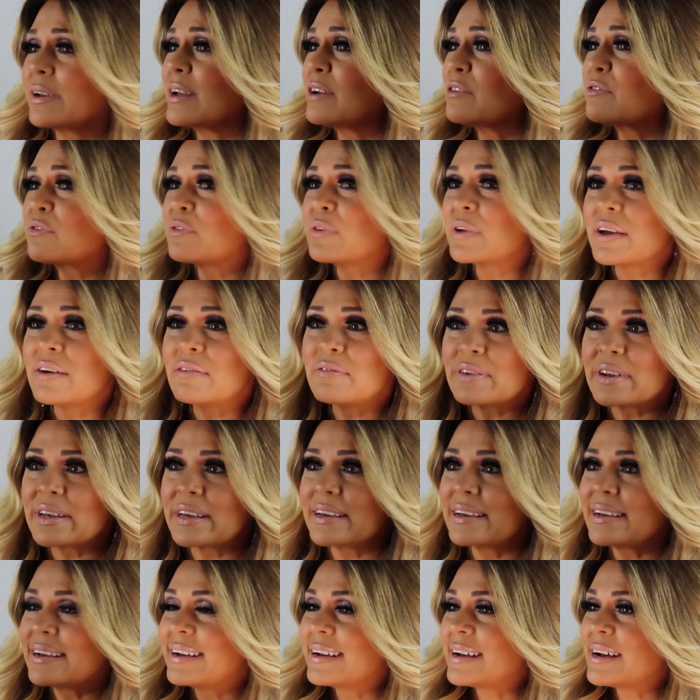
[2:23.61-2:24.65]
La
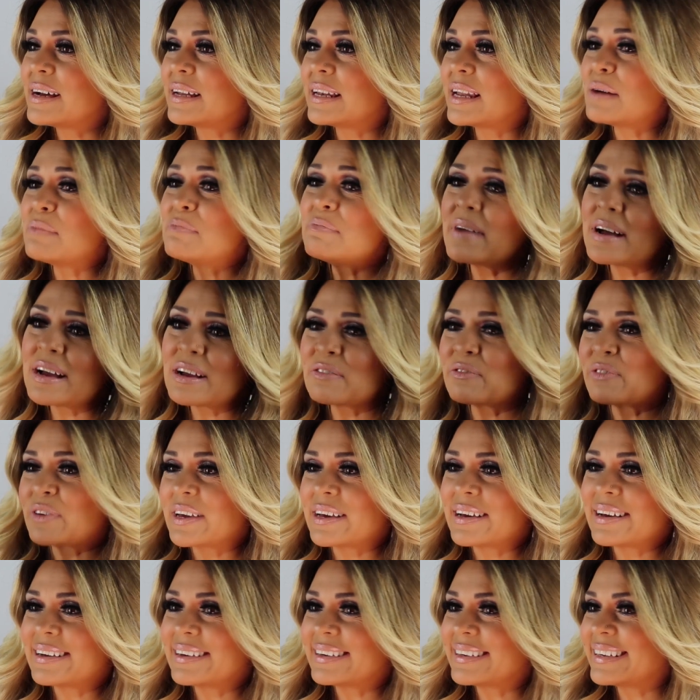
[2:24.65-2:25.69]
Fiebre, La
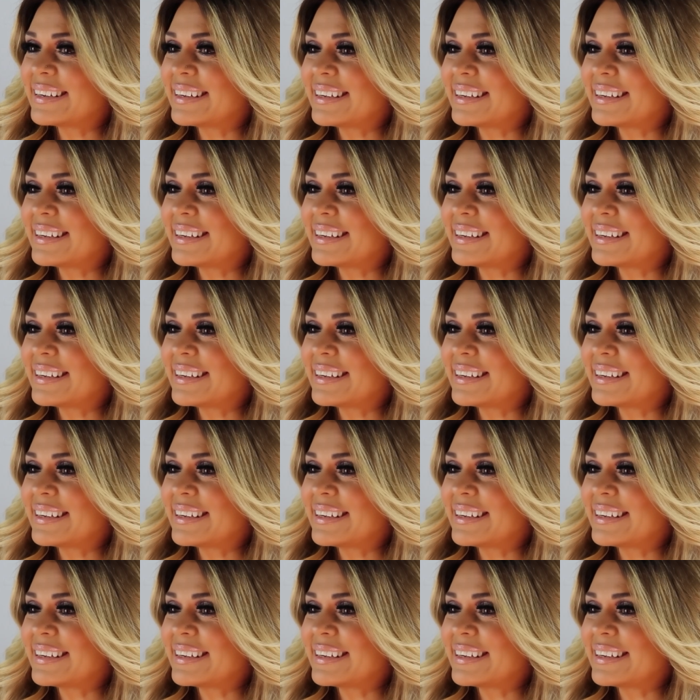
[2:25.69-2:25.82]
Mafia.